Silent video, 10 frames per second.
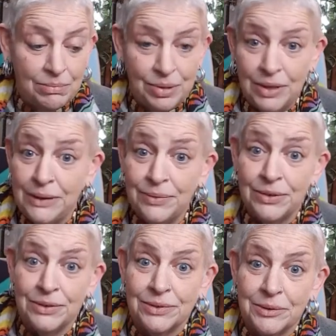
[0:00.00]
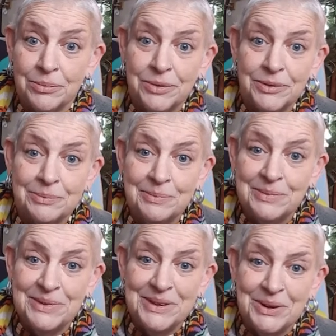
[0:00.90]
belief systems,
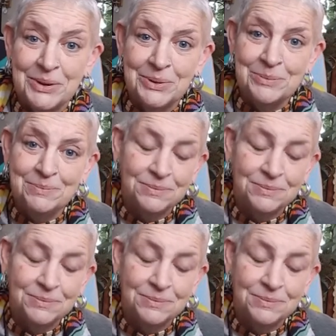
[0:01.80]
you know?